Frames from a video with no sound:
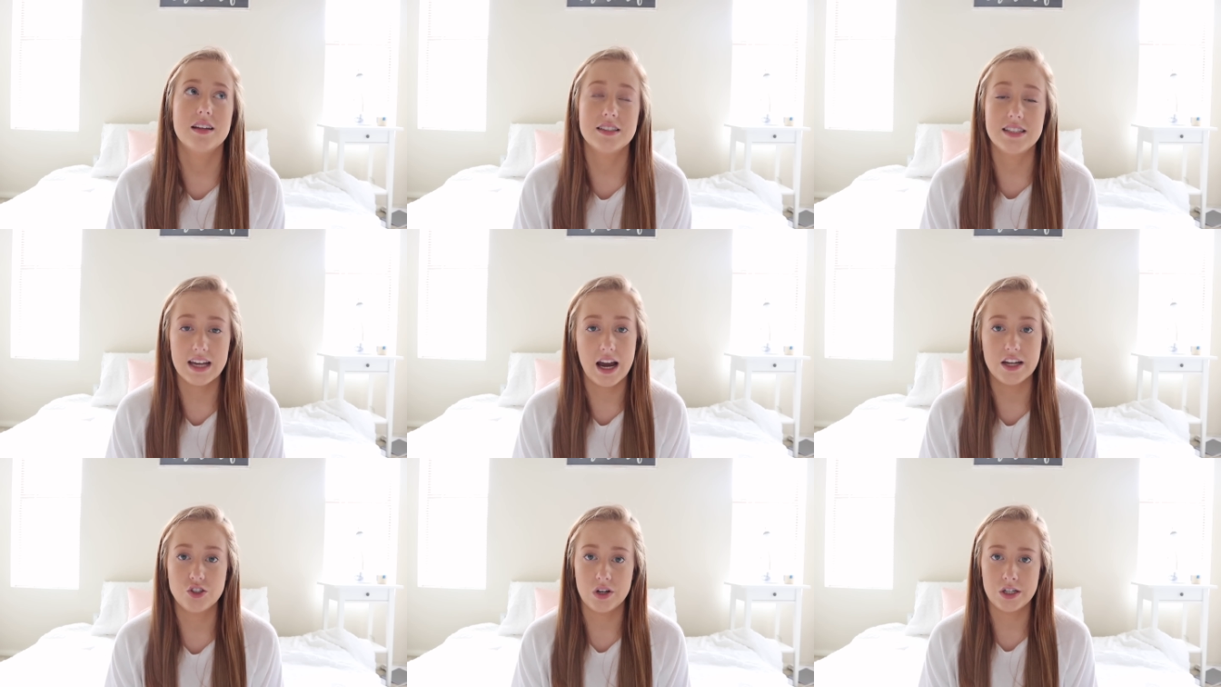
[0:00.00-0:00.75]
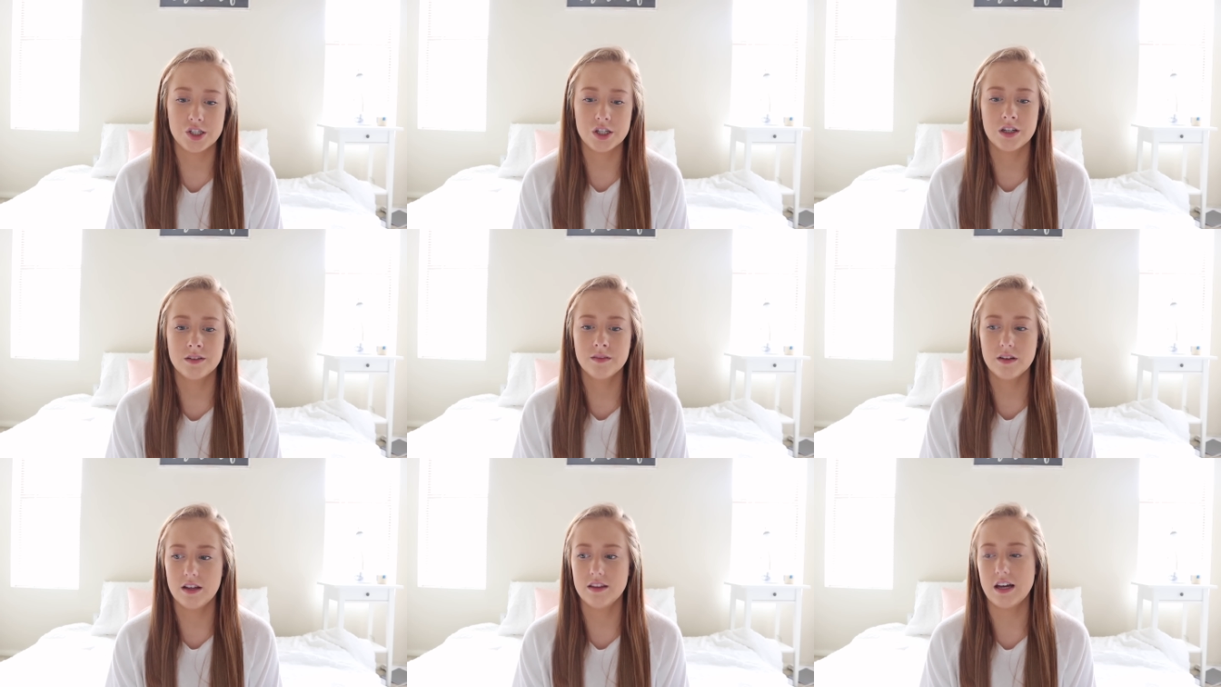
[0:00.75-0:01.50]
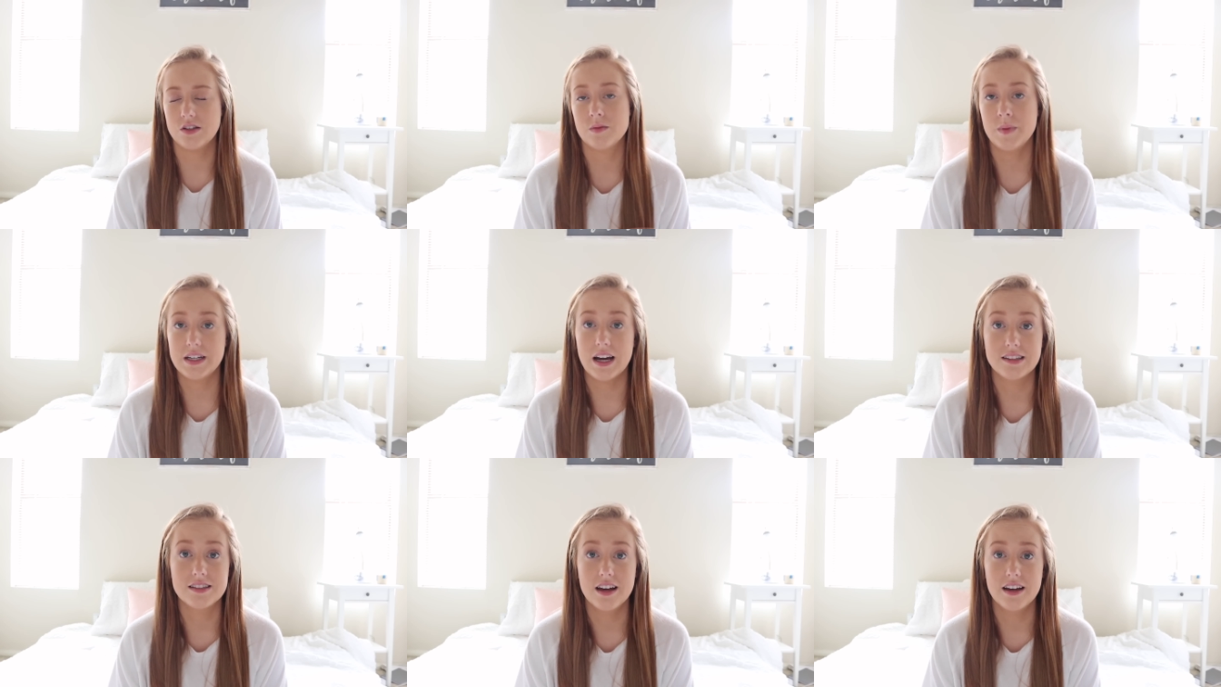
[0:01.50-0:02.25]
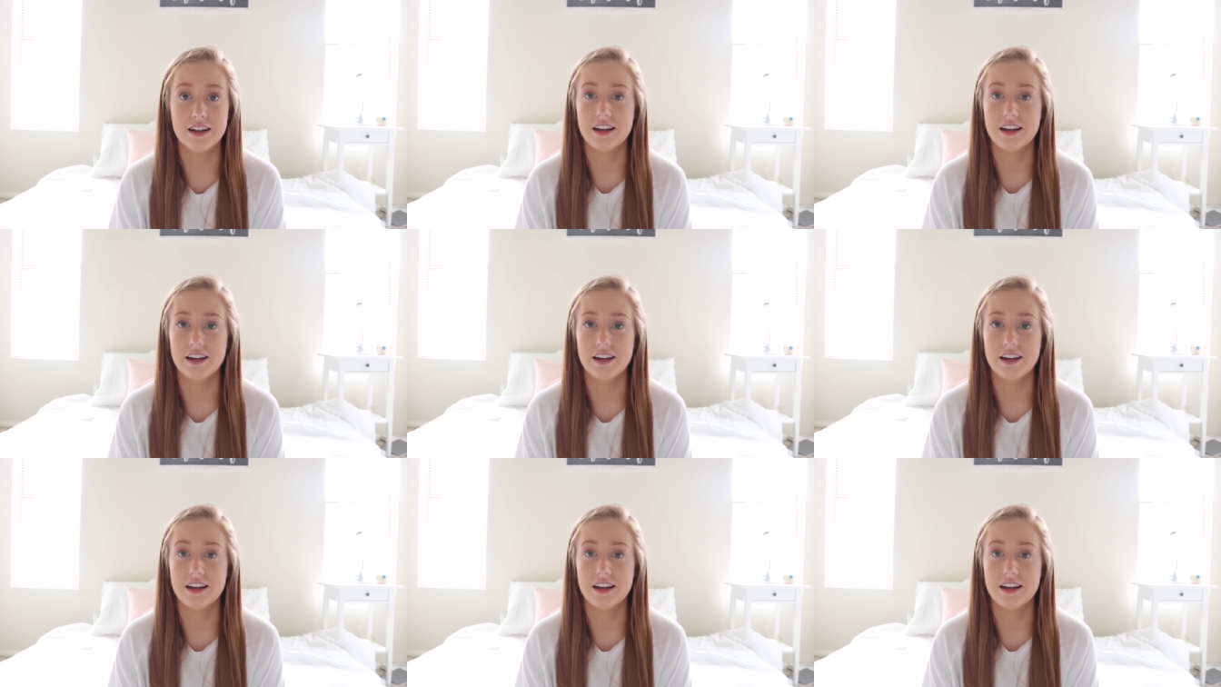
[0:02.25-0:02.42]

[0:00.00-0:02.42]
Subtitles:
dehydration. That's what my dad said,